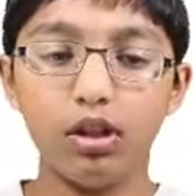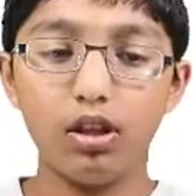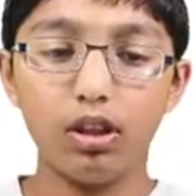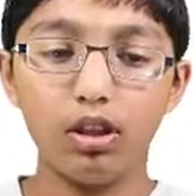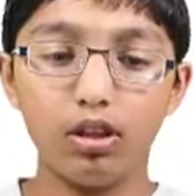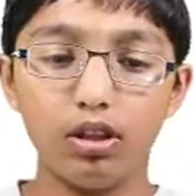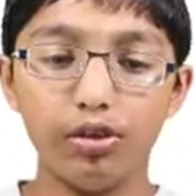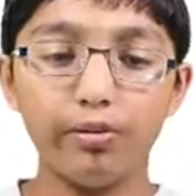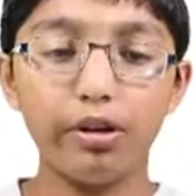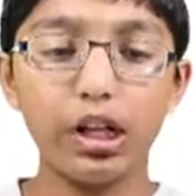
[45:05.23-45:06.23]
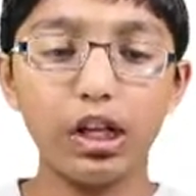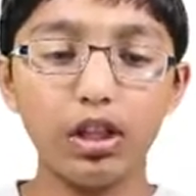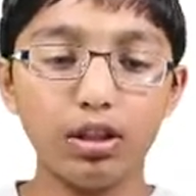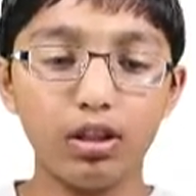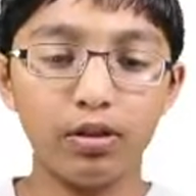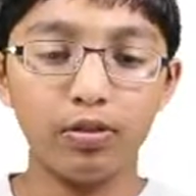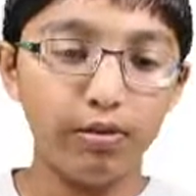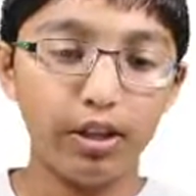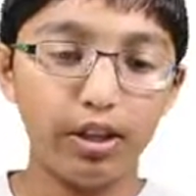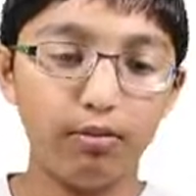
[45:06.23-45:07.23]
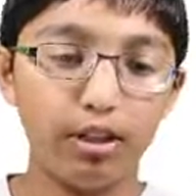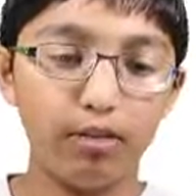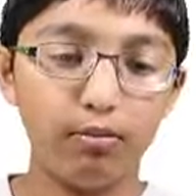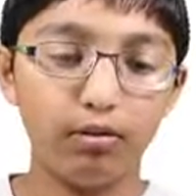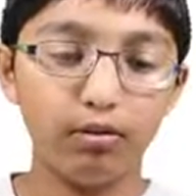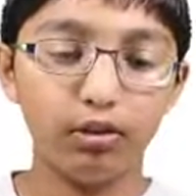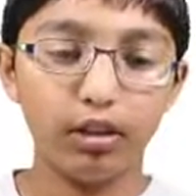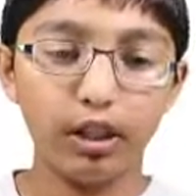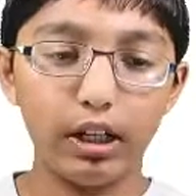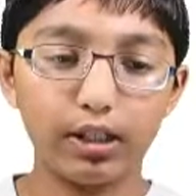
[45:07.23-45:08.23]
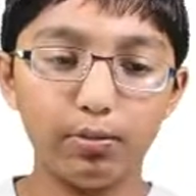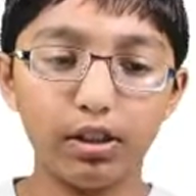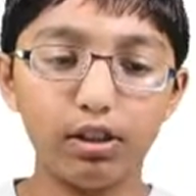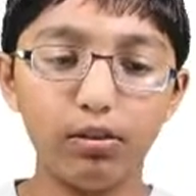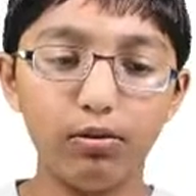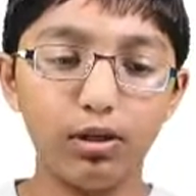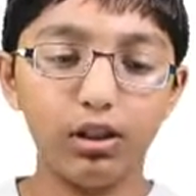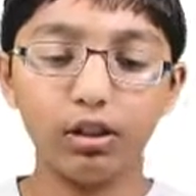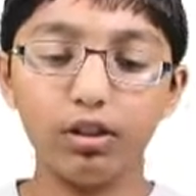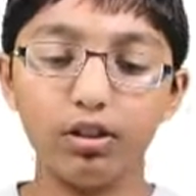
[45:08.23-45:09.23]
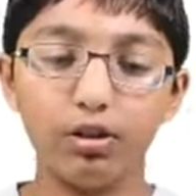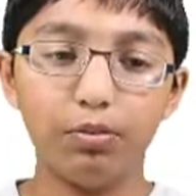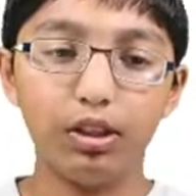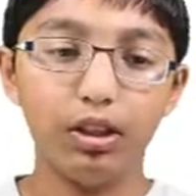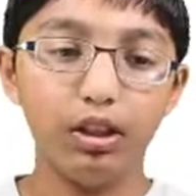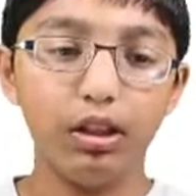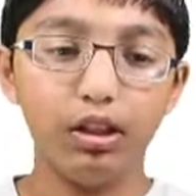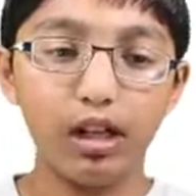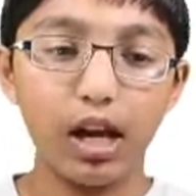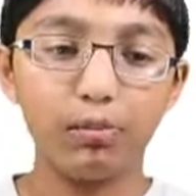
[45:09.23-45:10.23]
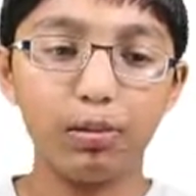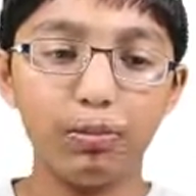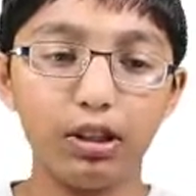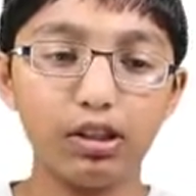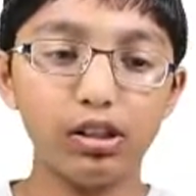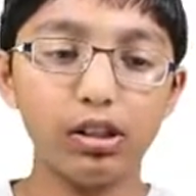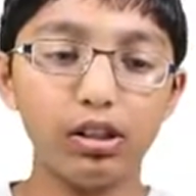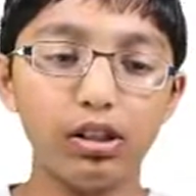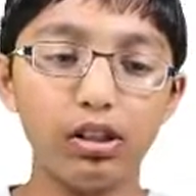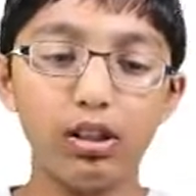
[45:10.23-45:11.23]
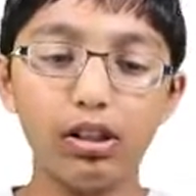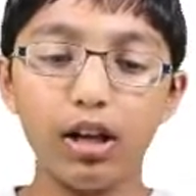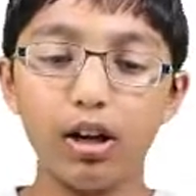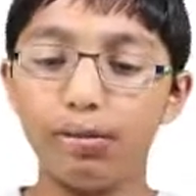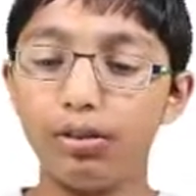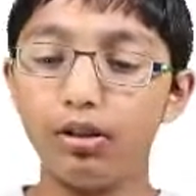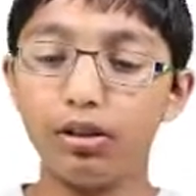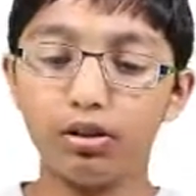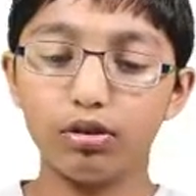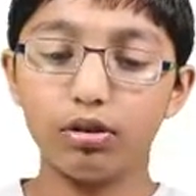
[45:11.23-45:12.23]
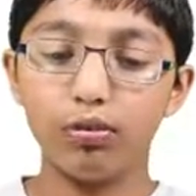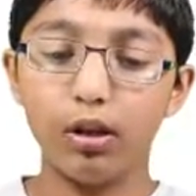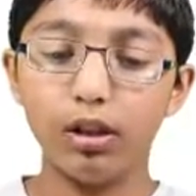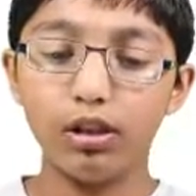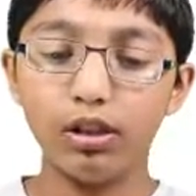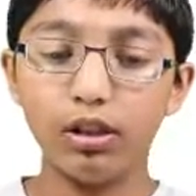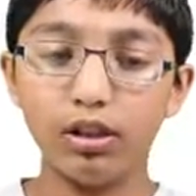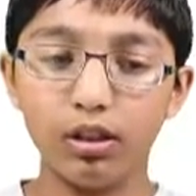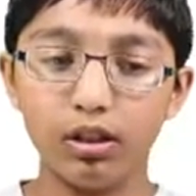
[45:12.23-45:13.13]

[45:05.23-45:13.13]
And then close brackets, and then we can move on to the next button, which is going to be the lap button, lap underscore button